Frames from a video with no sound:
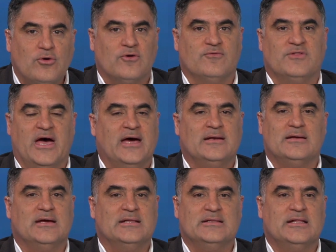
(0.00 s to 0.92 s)
of that,
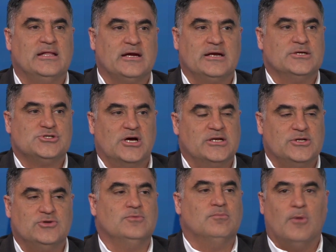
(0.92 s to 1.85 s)
and then they're gonna try to
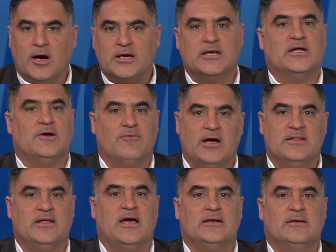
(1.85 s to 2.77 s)
do marketing around
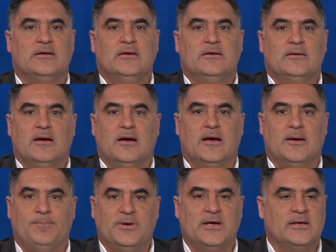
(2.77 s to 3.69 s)
that
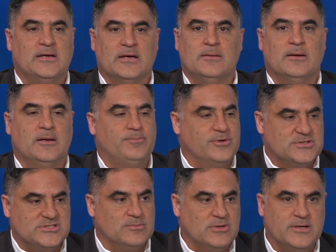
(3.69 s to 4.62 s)
pig and put
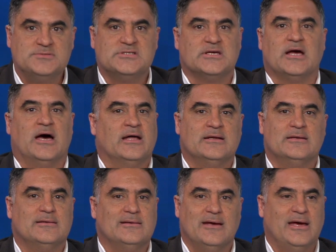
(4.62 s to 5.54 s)
some lipstick on it.
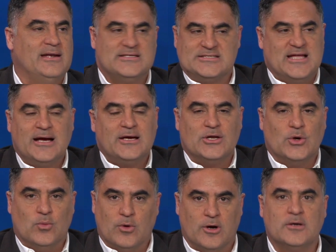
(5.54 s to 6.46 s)
And it's not gonna
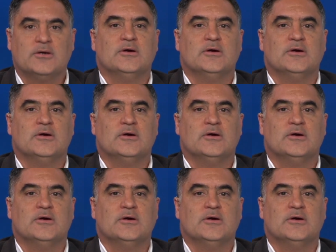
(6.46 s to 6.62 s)
work.